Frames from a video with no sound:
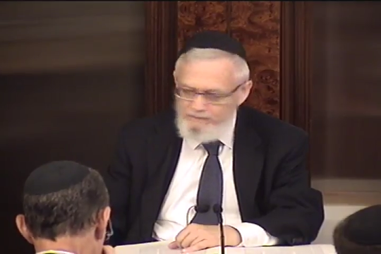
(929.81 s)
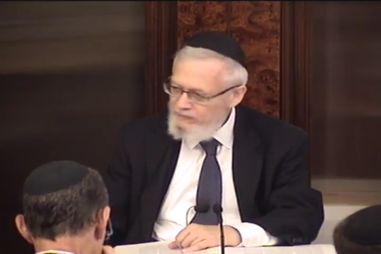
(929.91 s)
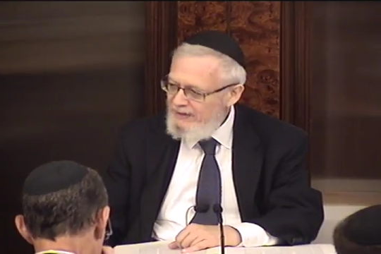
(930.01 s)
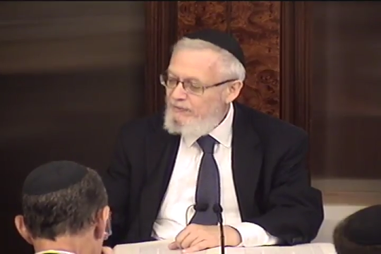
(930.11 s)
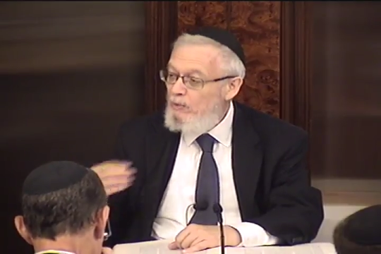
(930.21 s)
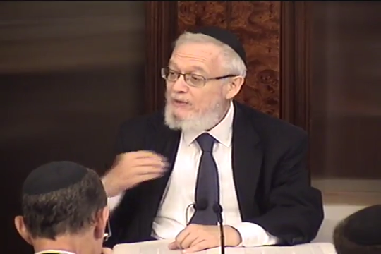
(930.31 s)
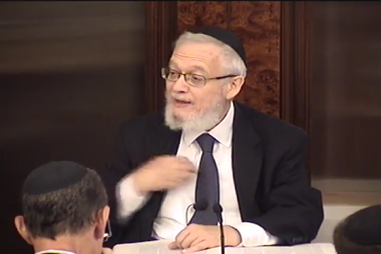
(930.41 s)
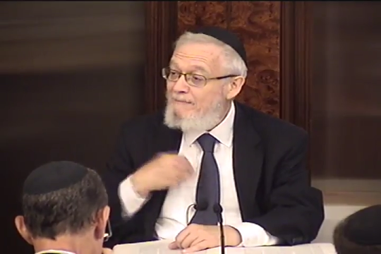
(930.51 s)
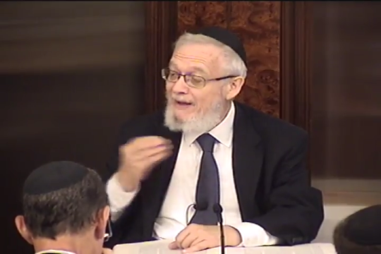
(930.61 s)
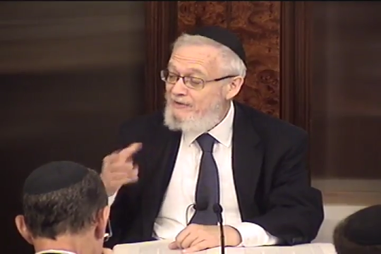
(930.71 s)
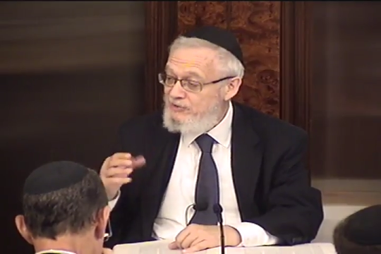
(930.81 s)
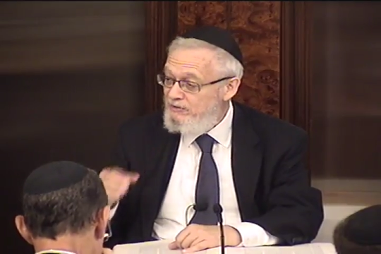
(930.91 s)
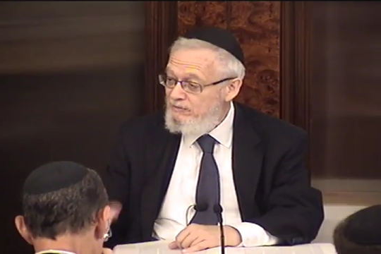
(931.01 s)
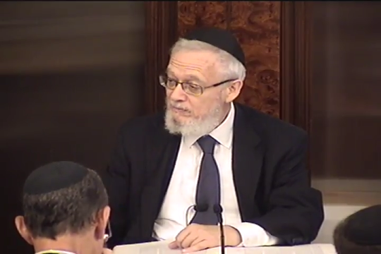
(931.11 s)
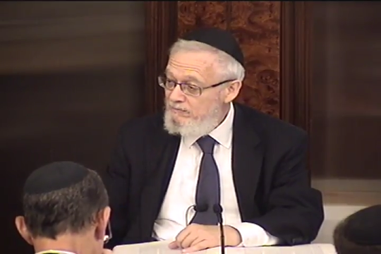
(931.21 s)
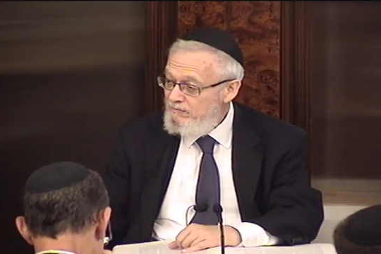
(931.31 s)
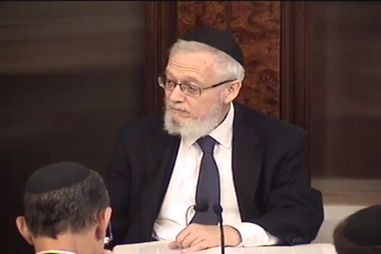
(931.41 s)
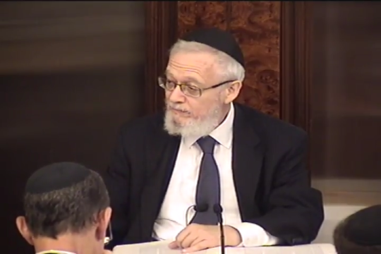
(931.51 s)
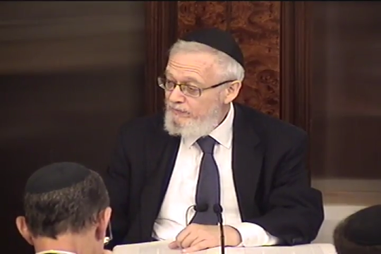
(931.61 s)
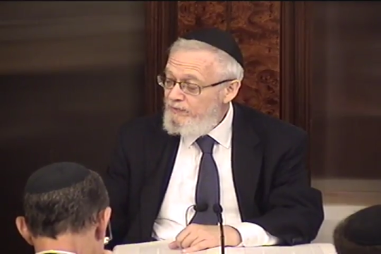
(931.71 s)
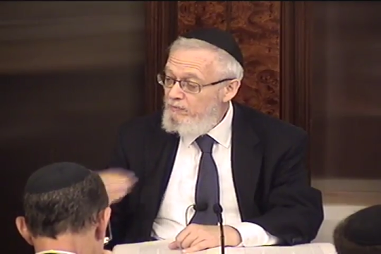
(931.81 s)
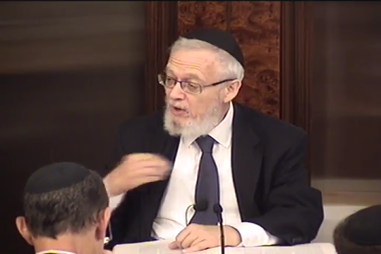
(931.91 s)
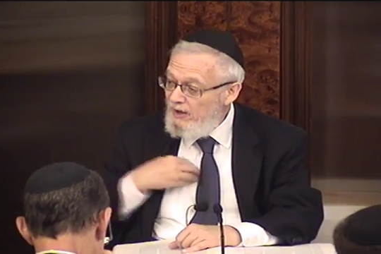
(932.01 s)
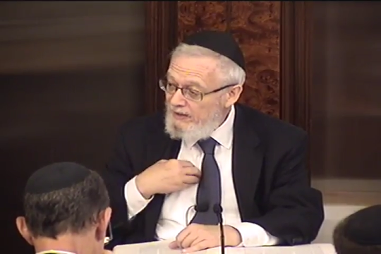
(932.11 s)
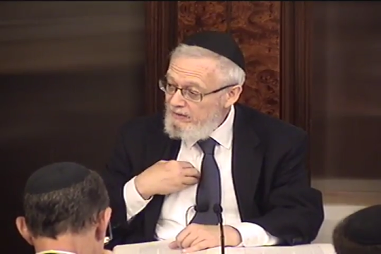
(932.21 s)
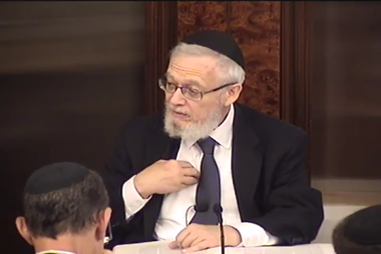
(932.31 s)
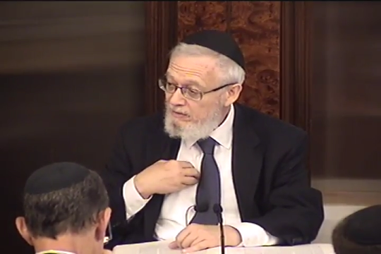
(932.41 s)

If I want to take meiser for mine,